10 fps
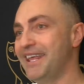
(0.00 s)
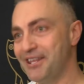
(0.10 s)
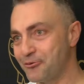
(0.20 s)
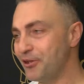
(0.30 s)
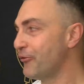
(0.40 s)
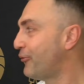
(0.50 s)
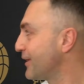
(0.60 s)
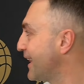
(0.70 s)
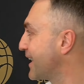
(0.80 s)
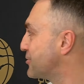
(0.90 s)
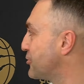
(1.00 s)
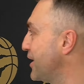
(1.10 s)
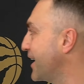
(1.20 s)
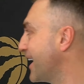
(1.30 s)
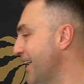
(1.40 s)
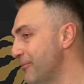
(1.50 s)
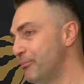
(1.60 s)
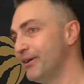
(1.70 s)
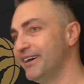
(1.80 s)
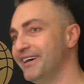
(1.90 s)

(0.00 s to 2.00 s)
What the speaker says: It really felt like a training camp.